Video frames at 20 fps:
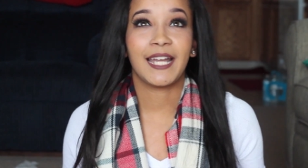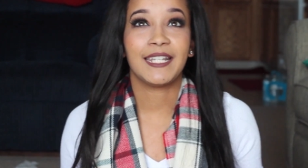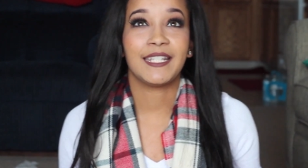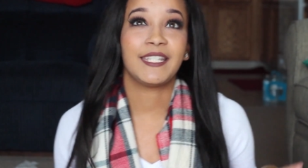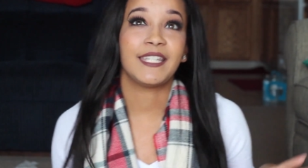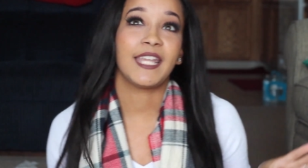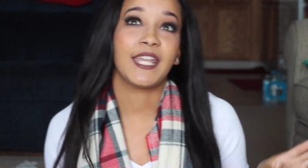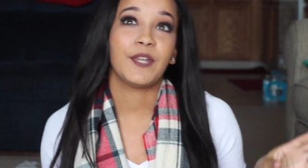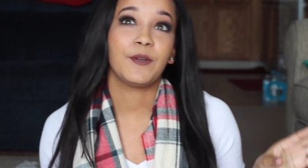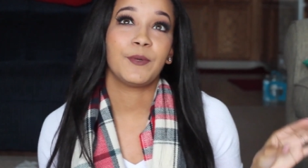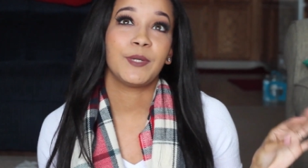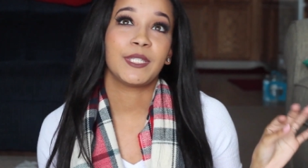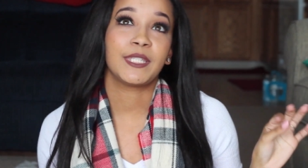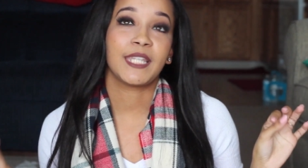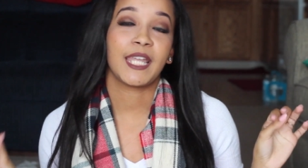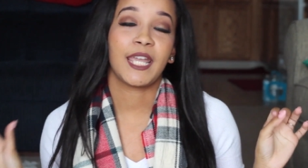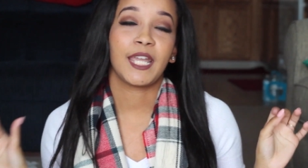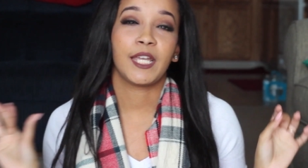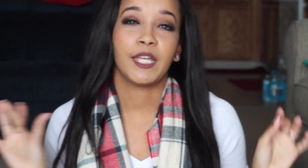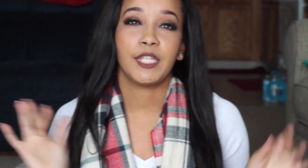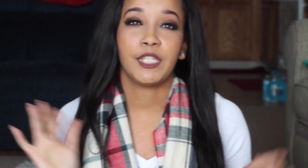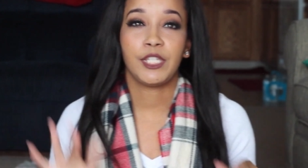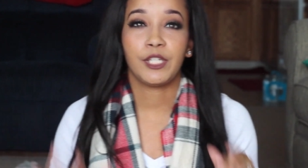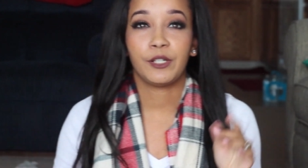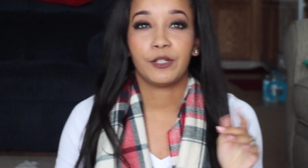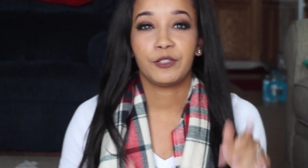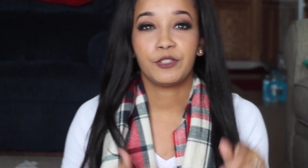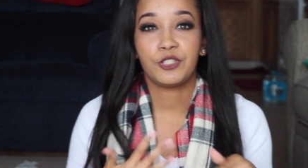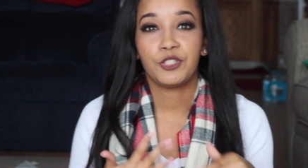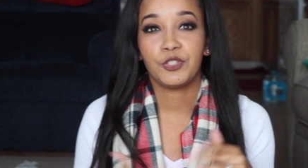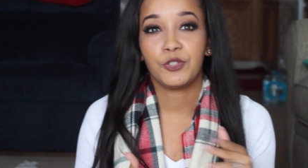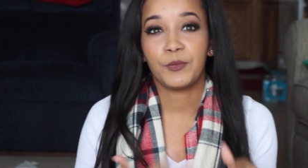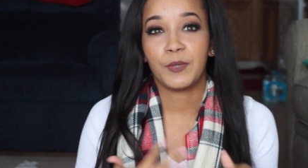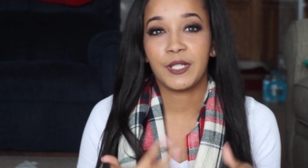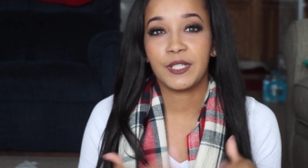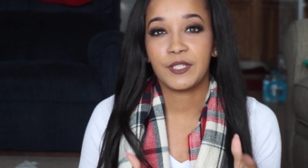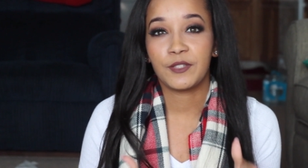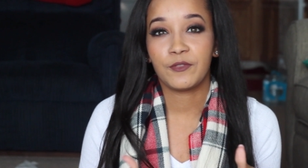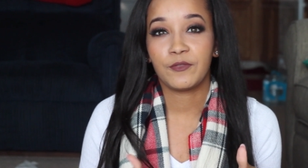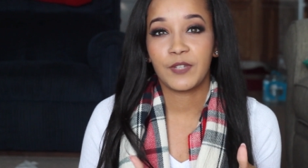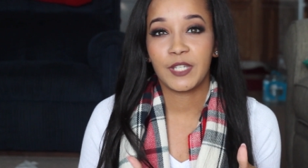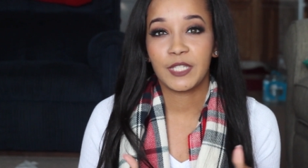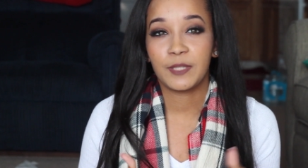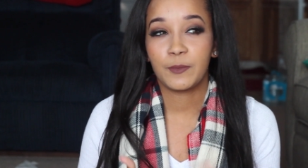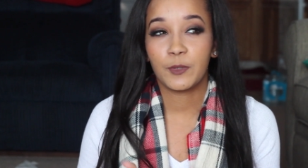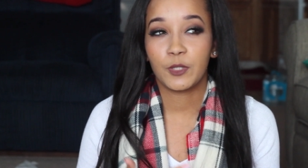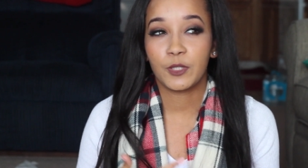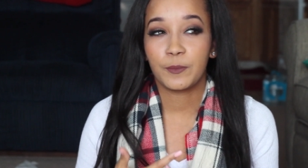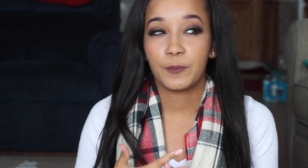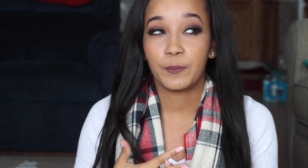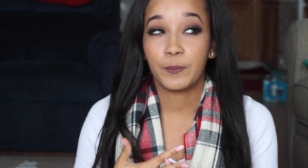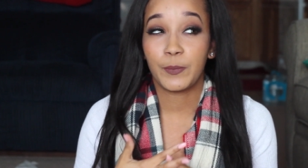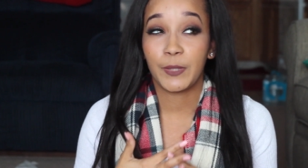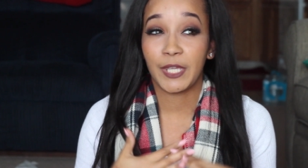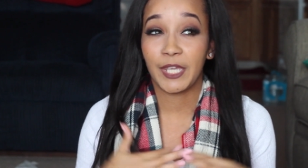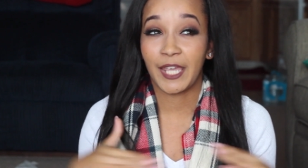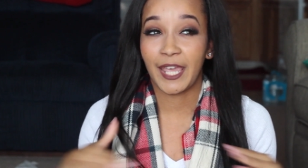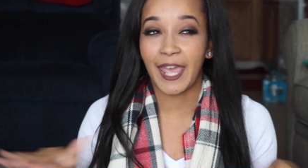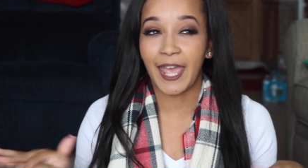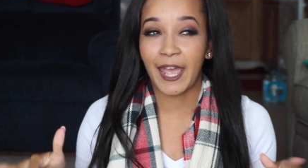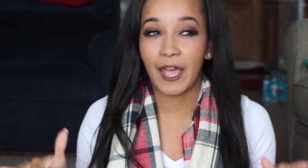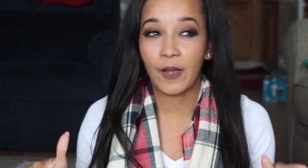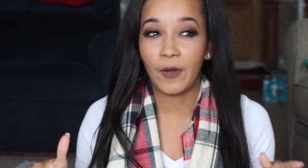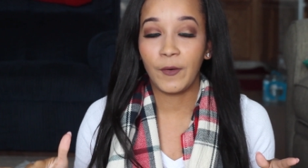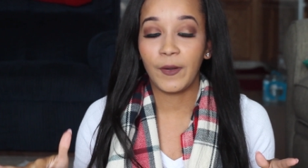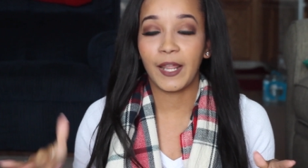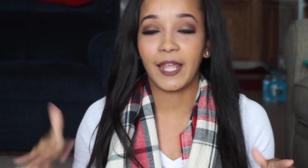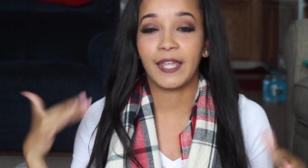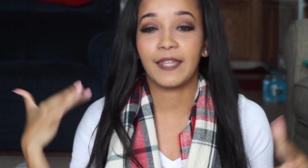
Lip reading: I'd say it was like a year or two into Facebook being out,